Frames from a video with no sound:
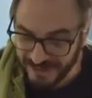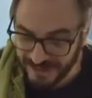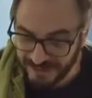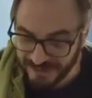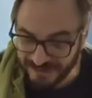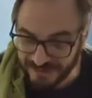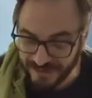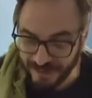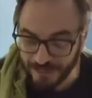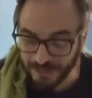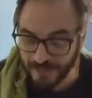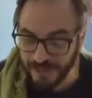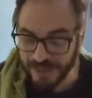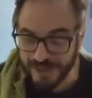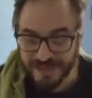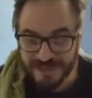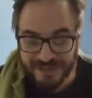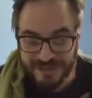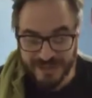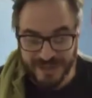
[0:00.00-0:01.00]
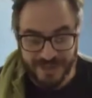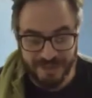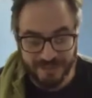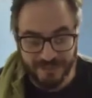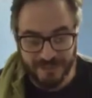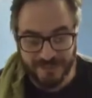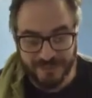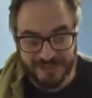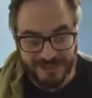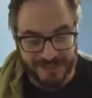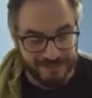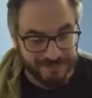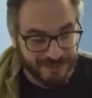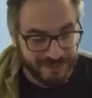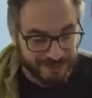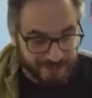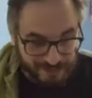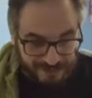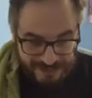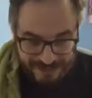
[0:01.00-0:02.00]
So not only am I
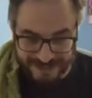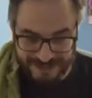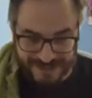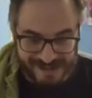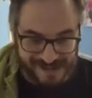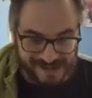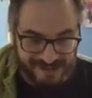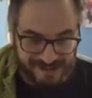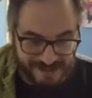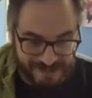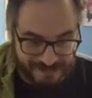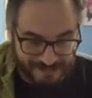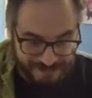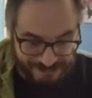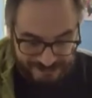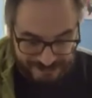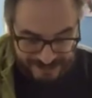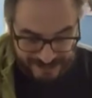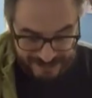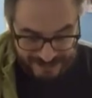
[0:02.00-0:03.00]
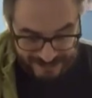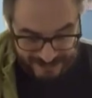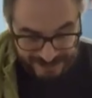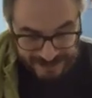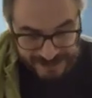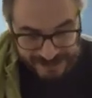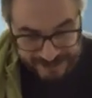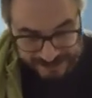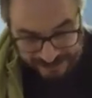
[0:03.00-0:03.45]
looking down and I'm seeing